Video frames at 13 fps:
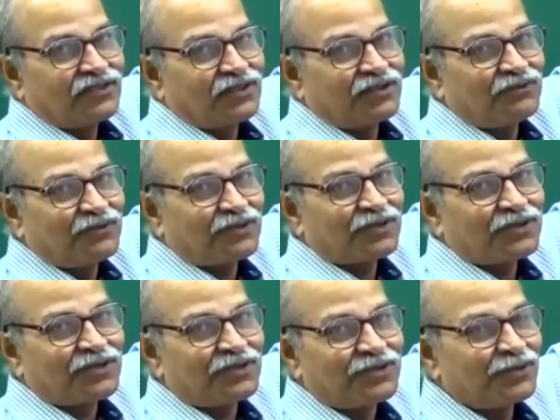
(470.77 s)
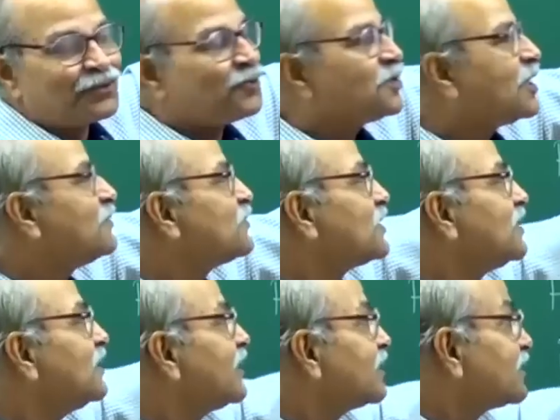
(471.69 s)
So, the force on Q2 comes
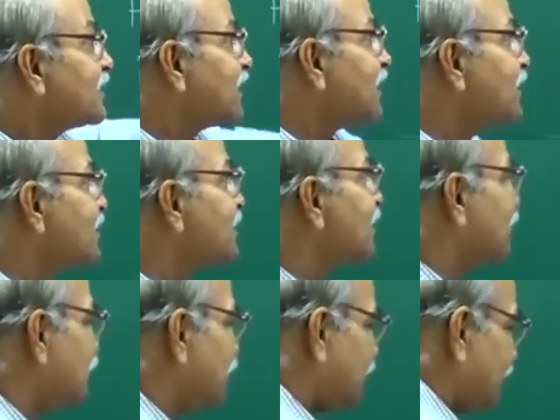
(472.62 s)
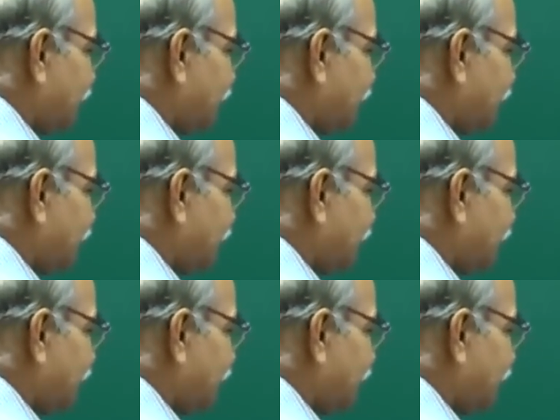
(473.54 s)
in that second step.